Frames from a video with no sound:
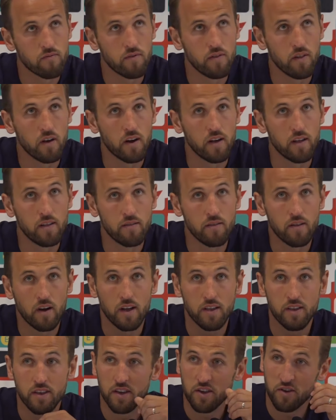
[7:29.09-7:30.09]

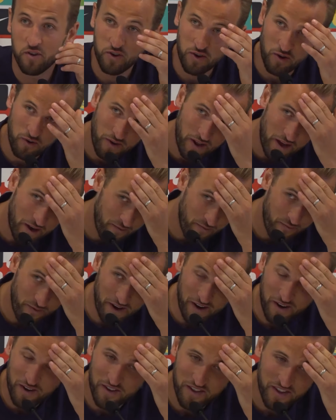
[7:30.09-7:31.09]
nine years or so now
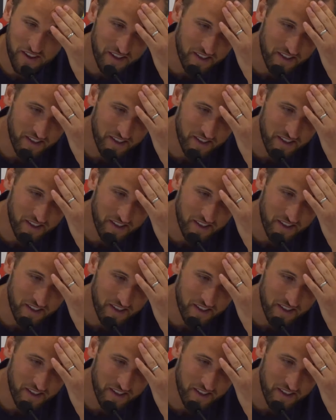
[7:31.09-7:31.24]
for England.